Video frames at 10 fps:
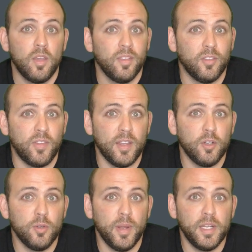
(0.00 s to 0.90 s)
The
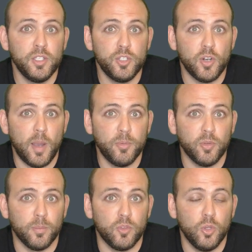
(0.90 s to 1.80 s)
standard range drops
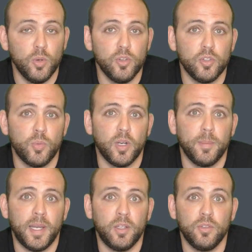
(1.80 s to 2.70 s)
from 220
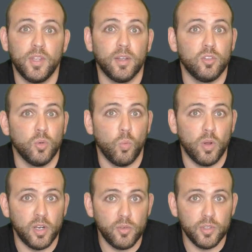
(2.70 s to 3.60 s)
miles down to
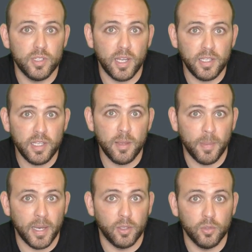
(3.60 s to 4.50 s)
198
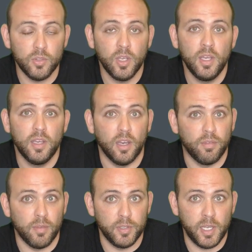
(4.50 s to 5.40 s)
miles
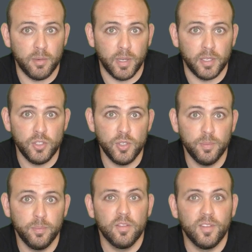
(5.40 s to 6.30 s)
of everyday range.
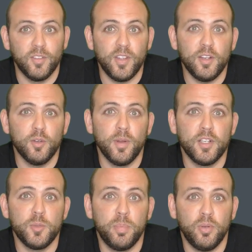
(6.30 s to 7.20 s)
The standard
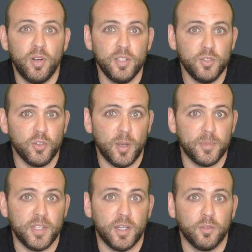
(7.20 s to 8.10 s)
range plus
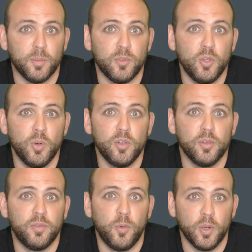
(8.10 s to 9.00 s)
drops down from
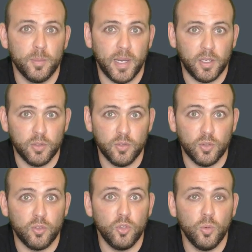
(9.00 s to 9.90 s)
240 miles
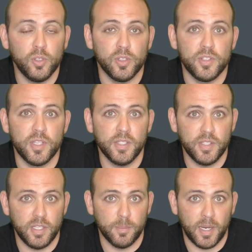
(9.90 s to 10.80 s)
to
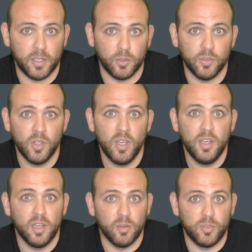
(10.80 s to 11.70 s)
216 miles
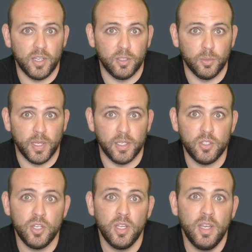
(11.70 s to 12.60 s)
of daily range.